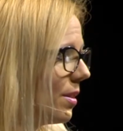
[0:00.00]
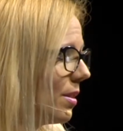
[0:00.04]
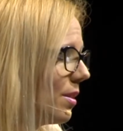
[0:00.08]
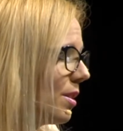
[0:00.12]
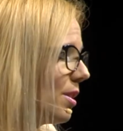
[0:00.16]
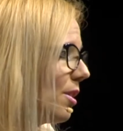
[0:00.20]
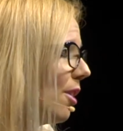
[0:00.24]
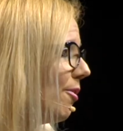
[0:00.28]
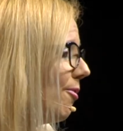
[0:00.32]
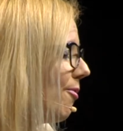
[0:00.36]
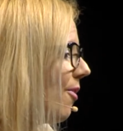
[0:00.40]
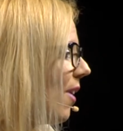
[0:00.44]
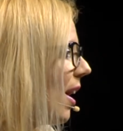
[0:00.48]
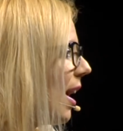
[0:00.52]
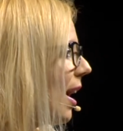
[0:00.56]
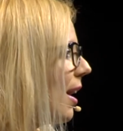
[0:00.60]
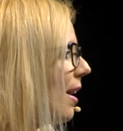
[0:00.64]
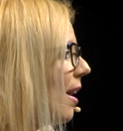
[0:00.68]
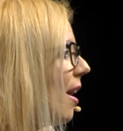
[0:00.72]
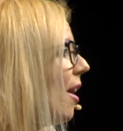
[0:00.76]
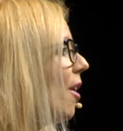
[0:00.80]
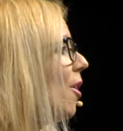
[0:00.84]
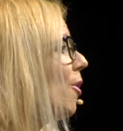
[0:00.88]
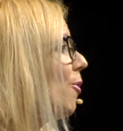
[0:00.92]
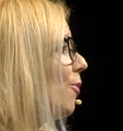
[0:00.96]
So
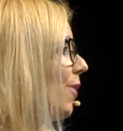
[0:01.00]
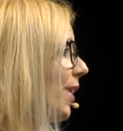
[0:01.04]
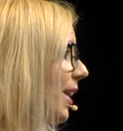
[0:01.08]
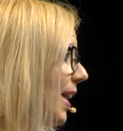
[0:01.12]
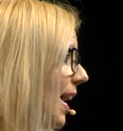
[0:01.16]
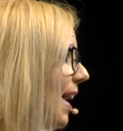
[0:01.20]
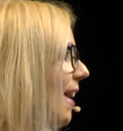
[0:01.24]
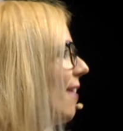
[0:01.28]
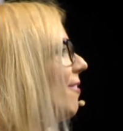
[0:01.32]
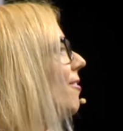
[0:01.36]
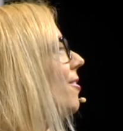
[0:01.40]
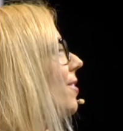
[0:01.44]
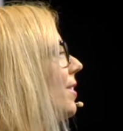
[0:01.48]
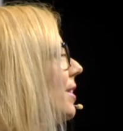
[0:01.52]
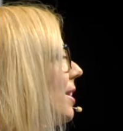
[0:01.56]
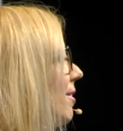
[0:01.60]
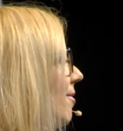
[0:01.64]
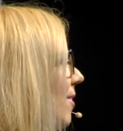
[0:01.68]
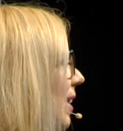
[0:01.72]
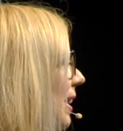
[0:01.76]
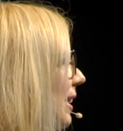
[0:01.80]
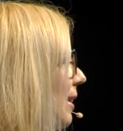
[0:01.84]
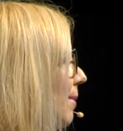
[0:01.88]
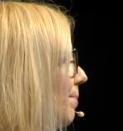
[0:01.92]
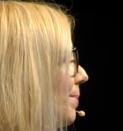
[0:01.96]
far, we have
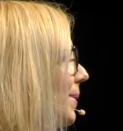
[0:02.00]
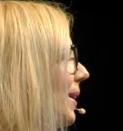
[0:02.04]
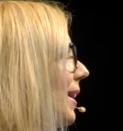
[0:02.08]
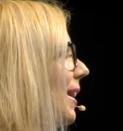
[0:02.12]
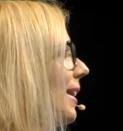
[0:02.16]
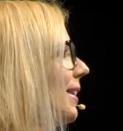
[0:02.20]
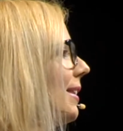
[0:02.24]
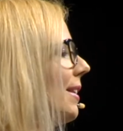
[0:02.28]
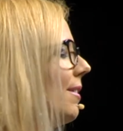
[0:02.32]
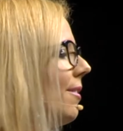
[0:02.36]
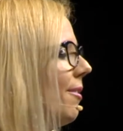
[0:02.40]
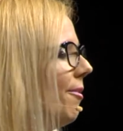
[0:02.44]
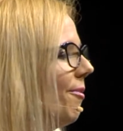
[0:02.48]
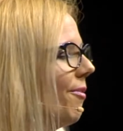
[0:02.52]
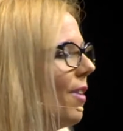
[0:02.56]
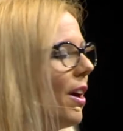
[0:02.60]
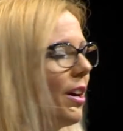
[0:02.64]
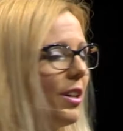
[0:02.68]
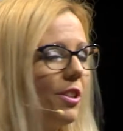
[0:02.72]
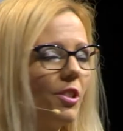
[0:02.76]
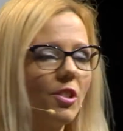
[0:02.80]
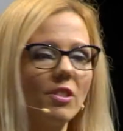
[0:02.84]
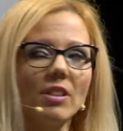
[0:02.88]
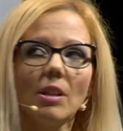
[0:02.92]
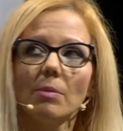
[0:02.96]
developed a
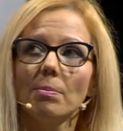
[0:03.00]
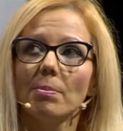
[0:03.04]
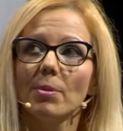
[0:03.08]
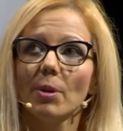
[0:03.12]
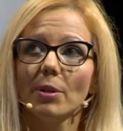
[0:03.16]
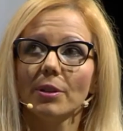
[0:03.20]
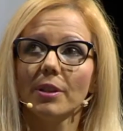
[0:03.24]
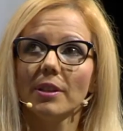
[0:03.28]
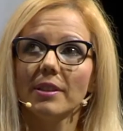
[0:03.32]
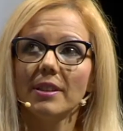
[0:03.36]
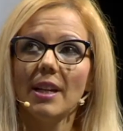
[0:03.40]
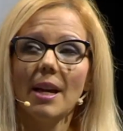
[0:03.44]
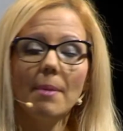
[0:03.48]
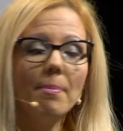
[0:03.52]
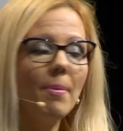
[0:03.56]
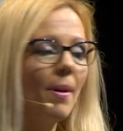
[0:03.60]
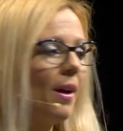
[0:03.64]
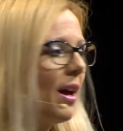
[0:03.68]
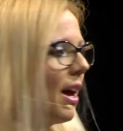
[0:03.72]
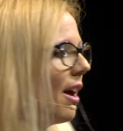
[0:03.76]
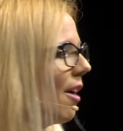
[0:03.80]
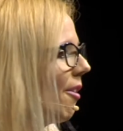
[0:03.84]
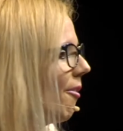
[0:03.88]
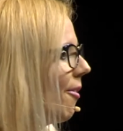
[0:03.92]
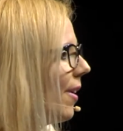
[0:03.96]
functional prototype.
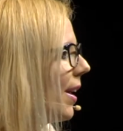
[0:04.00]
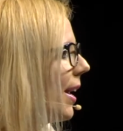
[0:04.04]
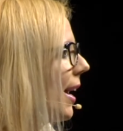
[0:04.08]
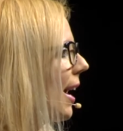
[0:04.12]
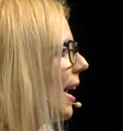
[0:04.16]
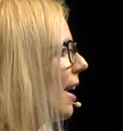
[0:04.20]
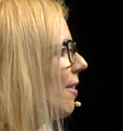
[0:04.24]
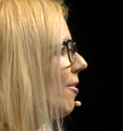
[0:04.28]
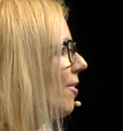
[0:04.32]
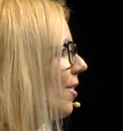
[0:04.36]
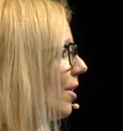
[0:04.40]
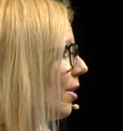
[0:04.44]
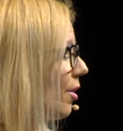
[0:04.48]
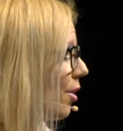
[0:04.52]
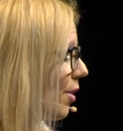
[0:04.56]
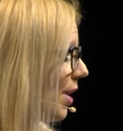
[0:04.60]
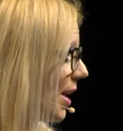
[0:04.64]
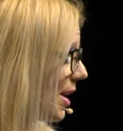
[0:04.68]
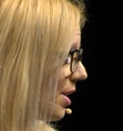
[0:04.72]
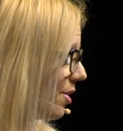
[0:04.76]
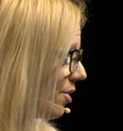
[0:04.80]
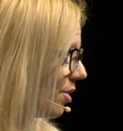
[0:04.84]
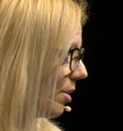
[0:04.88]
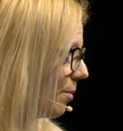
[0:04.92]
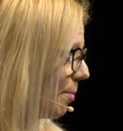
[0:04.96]
We have
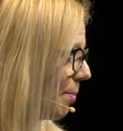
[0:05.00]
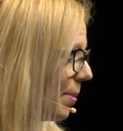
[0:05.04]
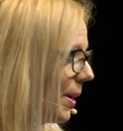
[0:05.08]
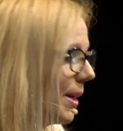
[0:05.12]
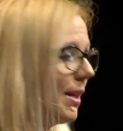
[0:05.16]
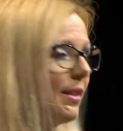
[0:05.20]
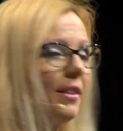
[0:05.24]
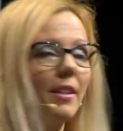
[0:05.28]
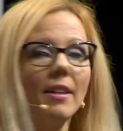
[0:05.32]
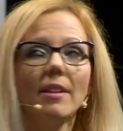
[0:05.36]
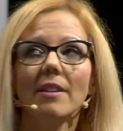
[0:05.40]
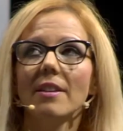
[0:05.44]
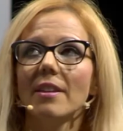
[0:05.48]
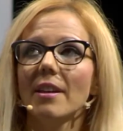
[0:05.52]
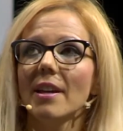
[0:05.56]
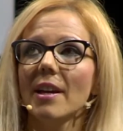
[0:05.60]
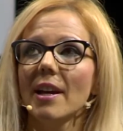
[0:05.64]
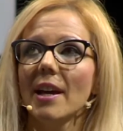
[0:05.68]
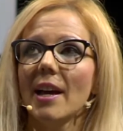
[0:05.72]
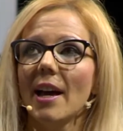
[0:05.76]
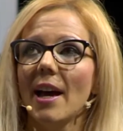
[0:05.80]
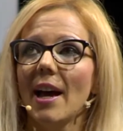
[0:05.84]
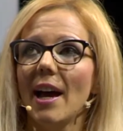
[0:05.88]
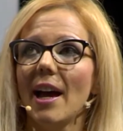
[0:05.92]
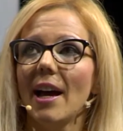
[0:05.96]
Croatian patent,
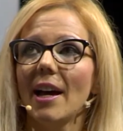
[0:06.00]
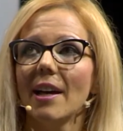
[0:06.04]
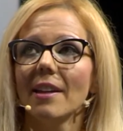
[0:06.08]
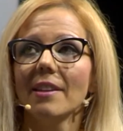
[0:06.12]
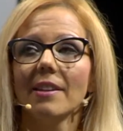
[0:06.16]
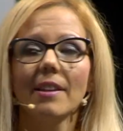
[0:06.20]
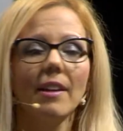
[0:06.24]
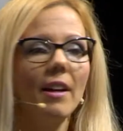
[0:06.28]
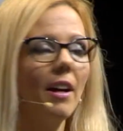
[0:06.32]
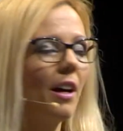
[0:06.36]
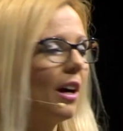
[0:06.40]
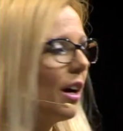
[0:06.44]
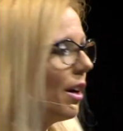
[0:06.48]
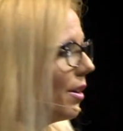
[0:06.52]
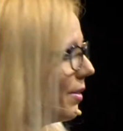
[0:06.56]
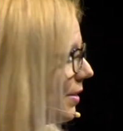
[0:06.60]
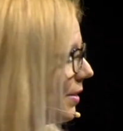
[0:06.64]
and our